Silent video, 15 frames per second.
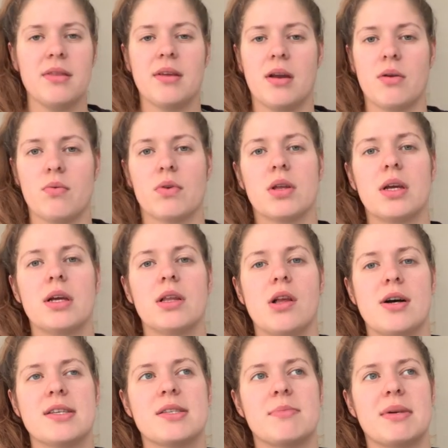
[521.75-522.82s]
and I really
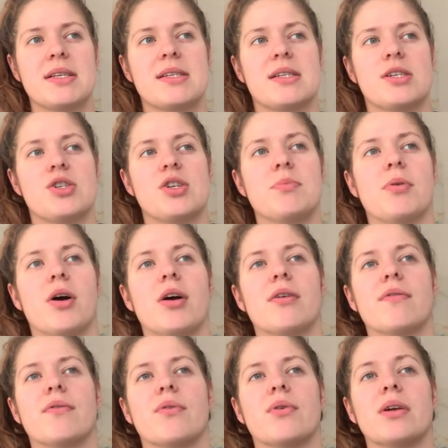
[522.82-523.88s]
lost my stitchy bug
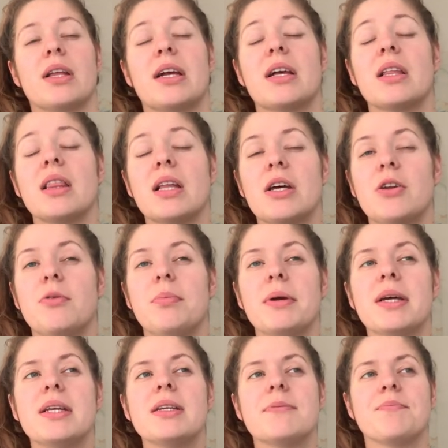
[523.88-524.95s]
for like a little
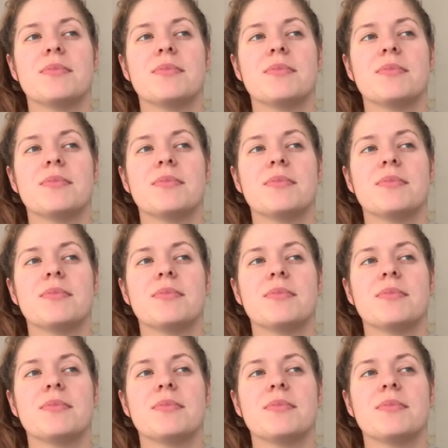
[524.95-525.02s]
bit,